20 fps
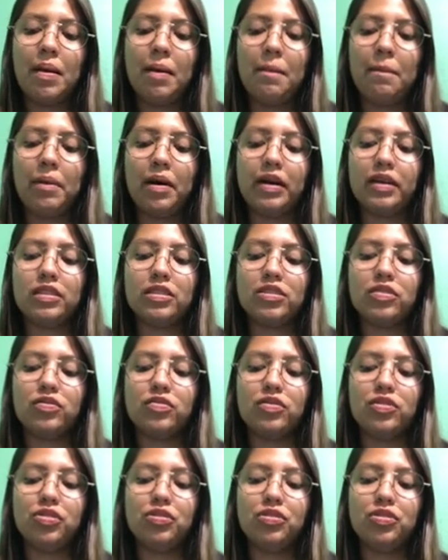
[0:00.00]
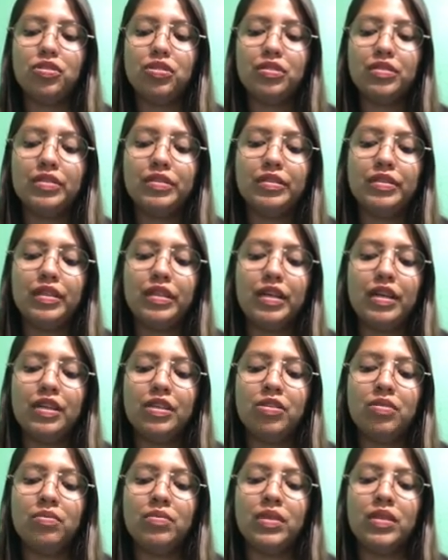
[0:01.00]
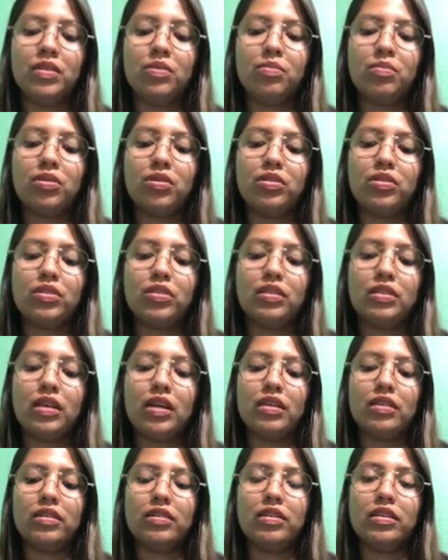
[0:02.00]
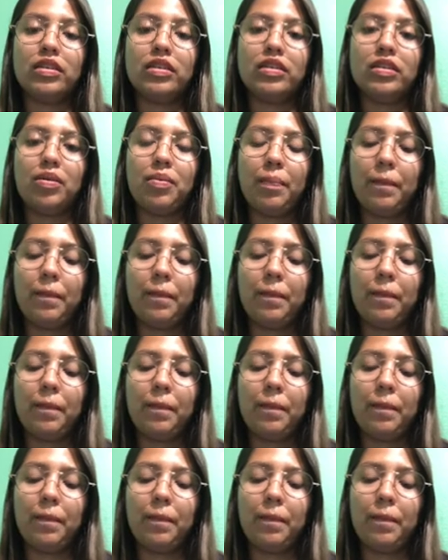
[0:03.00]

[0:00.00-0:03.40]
by diffusion and among personalities